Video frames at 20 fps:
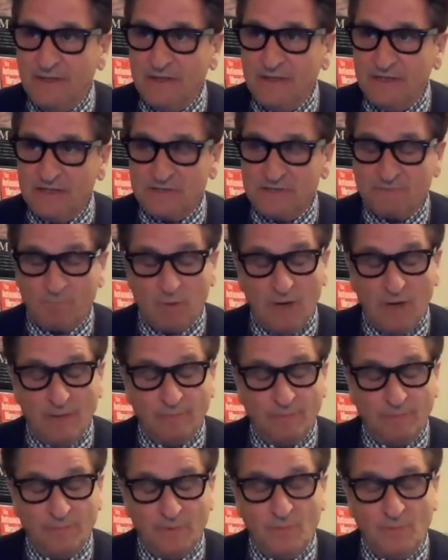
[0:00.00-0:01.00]
It's
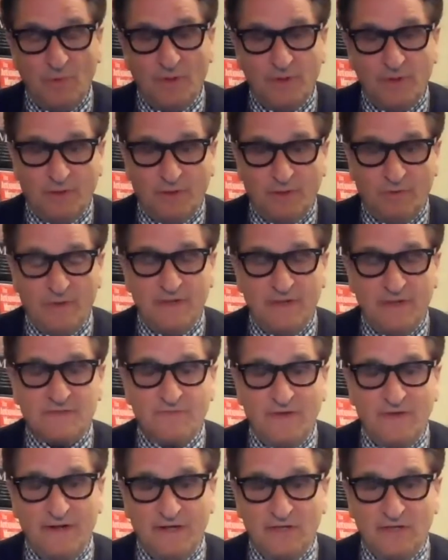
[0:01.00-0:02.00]
probably one of the greatest
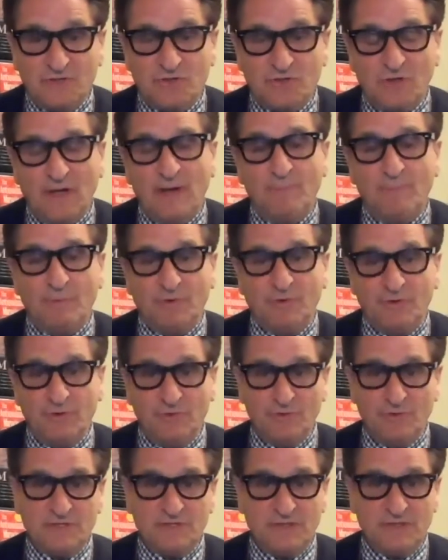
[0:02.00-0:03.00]
financial
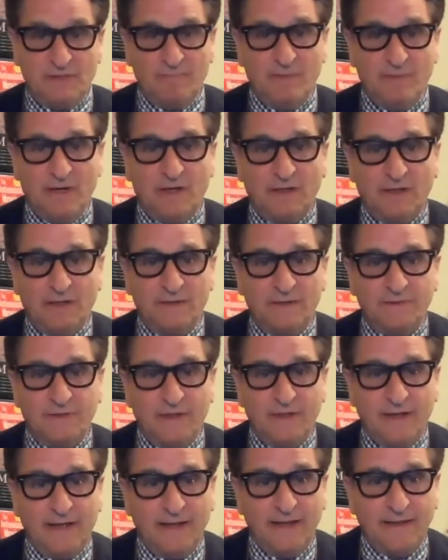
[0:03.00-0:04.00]
opportunities in America
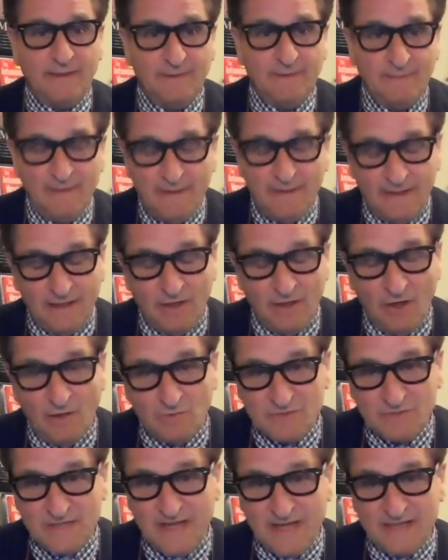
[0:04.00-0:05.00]
today, and
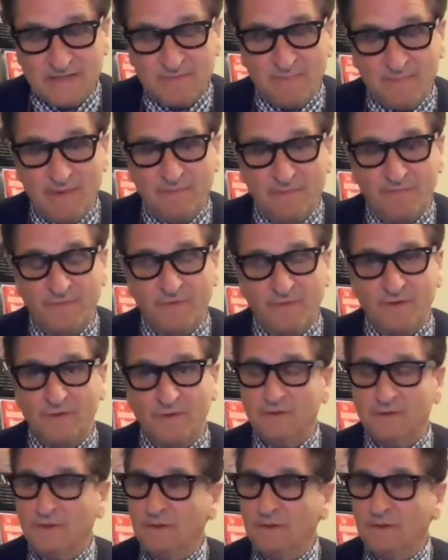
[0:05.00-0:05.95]
always has been for